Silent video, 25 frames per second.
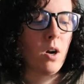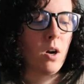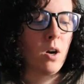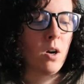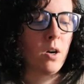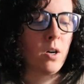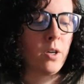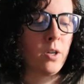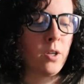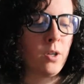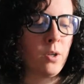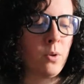
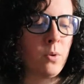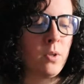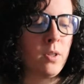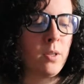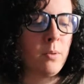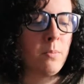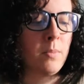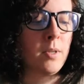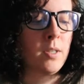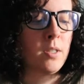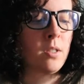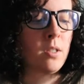Are you
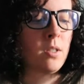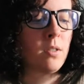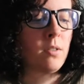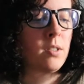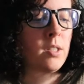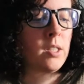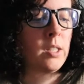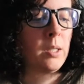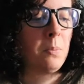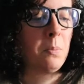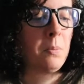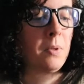in the midst
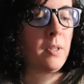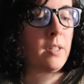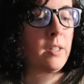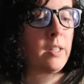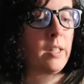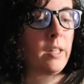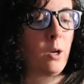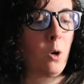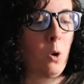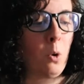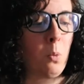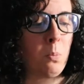of
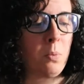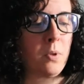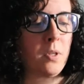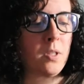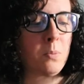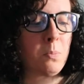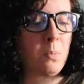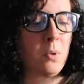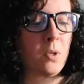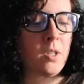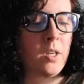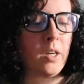seemingly
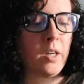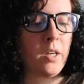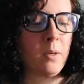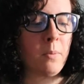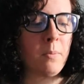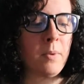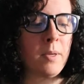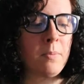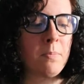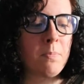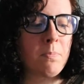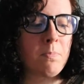hopeless
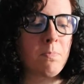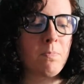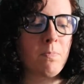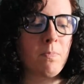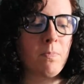predicament?